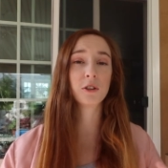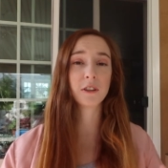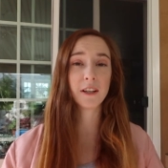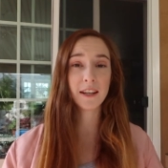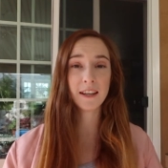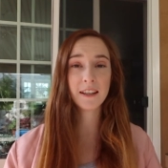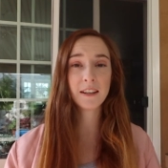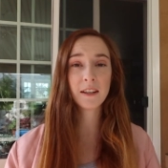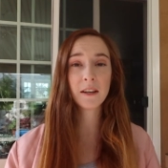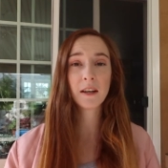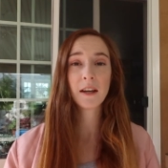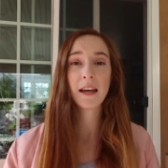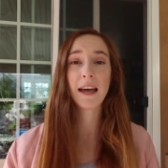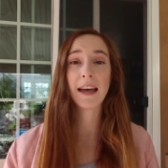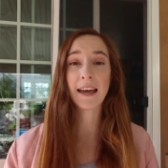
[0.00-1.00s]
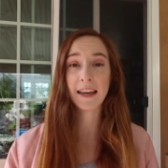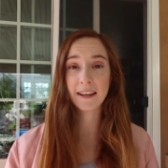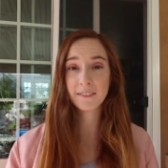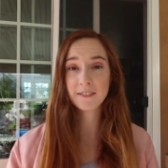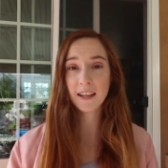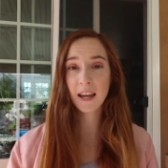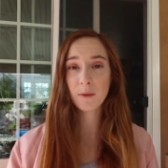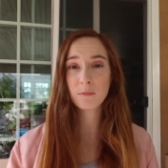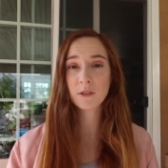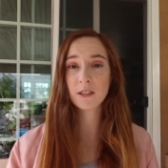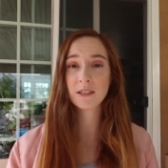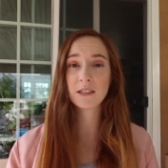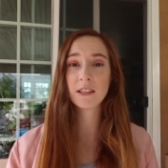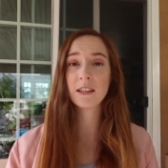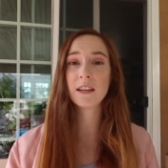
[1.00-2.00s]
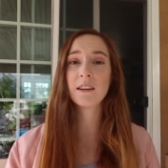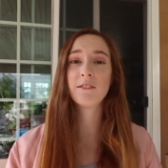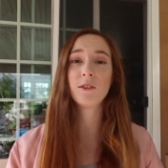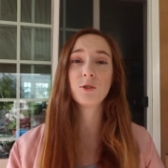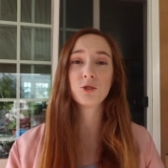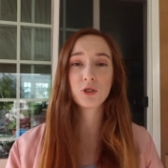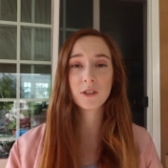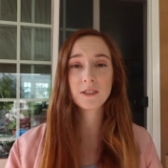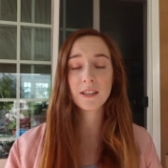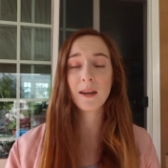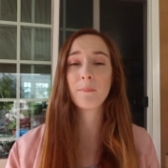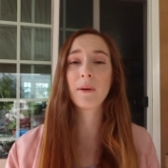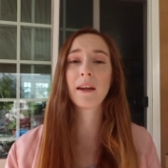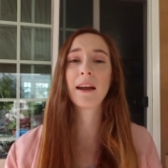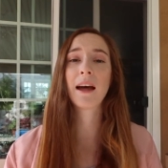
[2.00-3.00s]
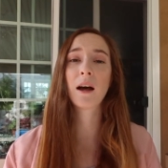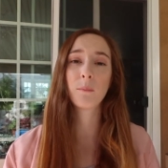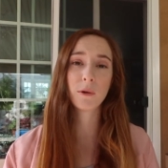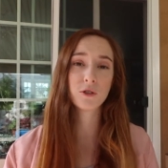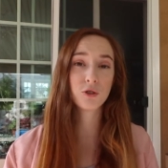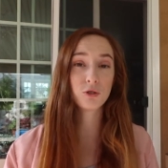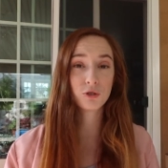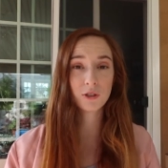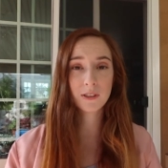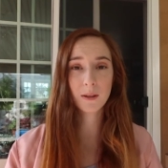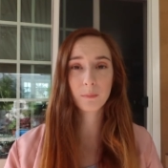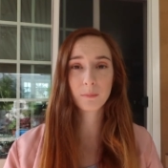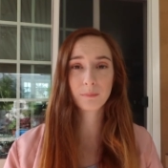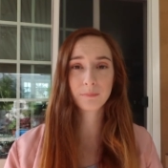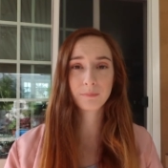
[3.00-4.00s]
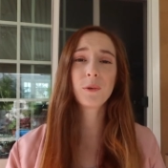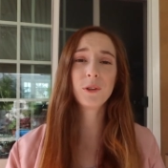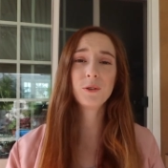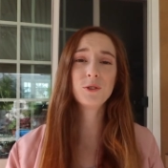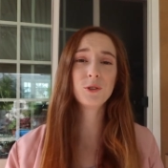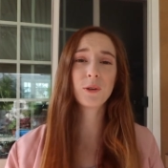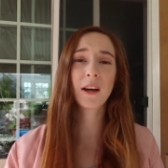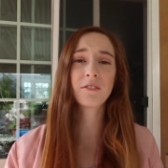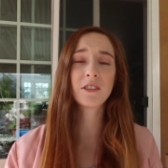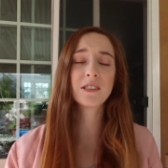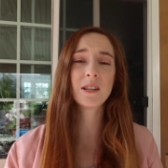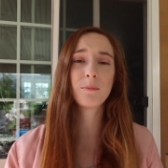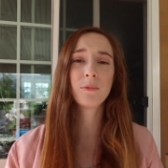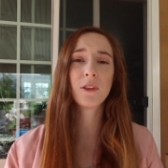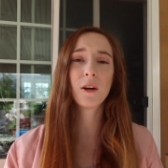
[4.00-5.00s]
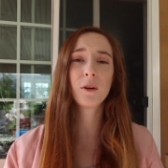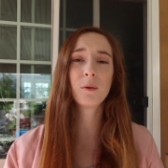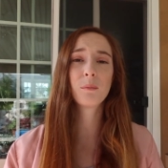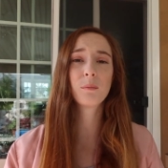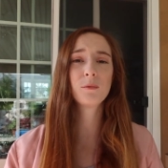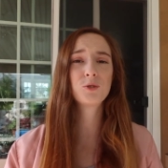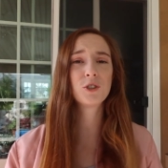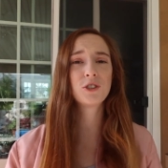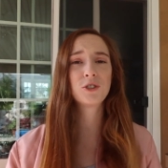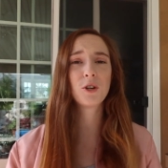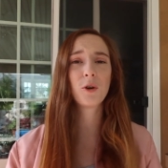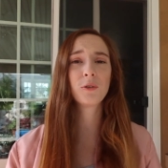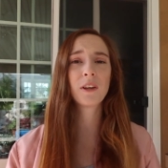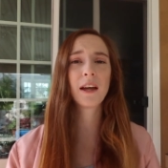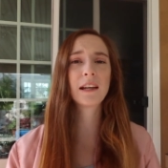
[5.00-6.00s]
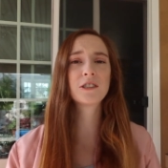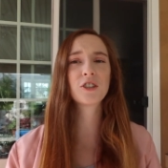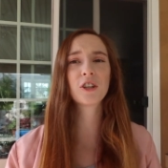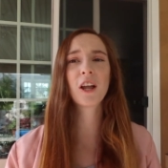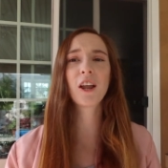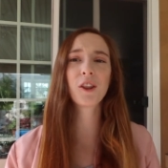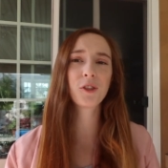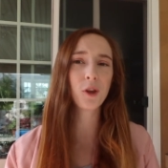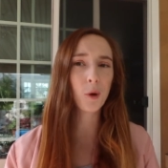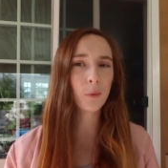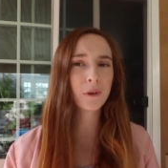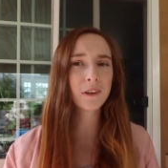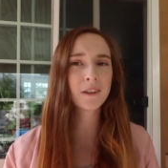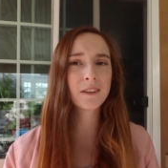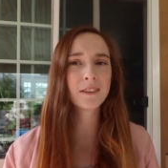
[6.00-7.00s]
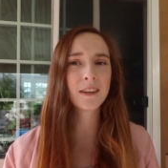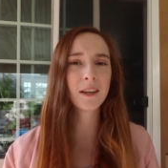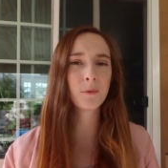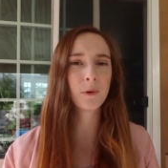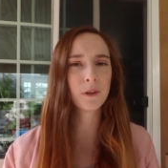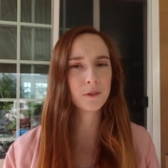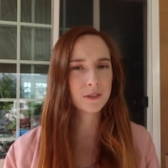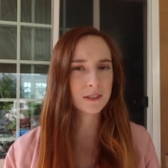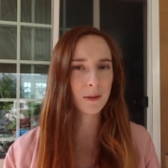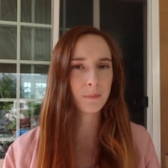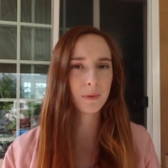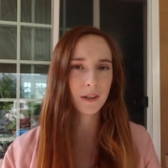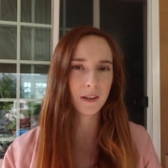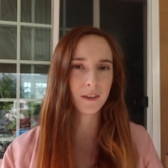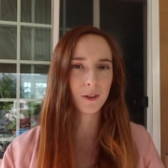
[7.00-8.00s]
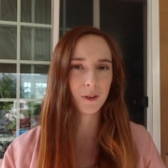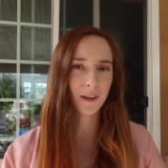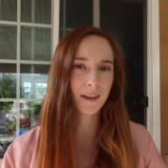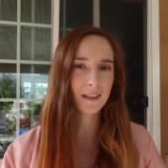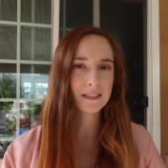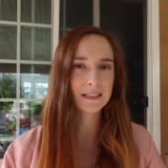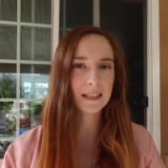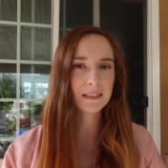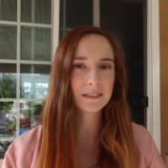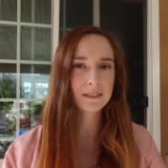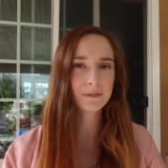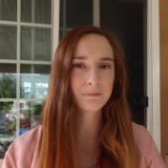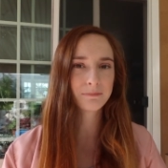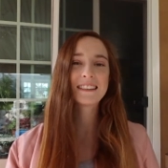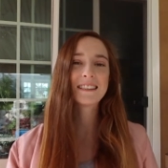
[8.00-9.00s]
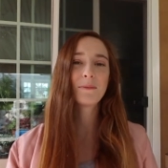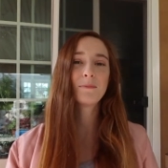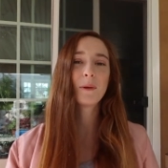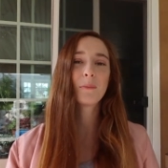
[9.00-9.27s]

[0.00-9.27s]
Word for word: you're in ahead of time to see if you should tip and how much you should tip. When you do have to tip though, just note that it's a lot lower than what you tip in the United States. Tip